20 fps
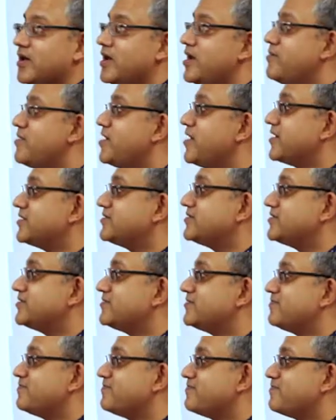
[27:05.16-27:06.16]
Limericks.
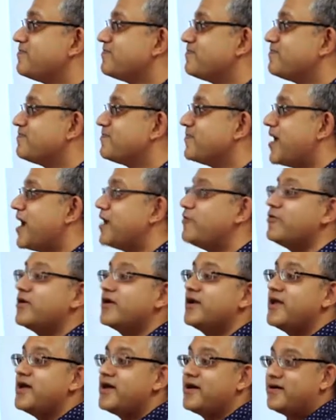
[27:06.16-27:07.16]
Edward
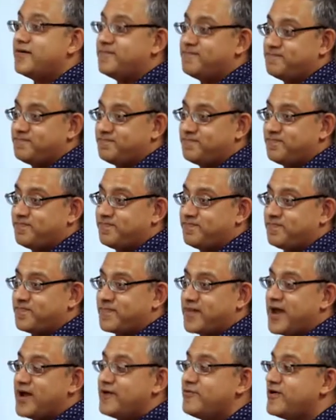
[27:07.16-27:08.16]
Lear.
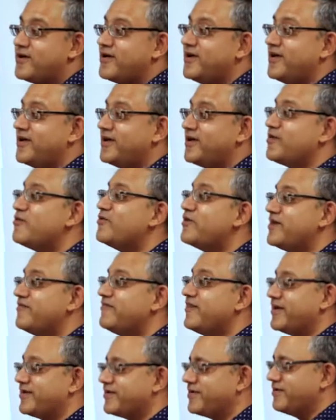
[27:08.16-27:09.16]
Edward Lear, who
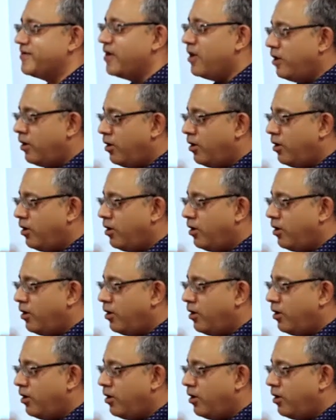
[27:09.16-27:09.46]
invented...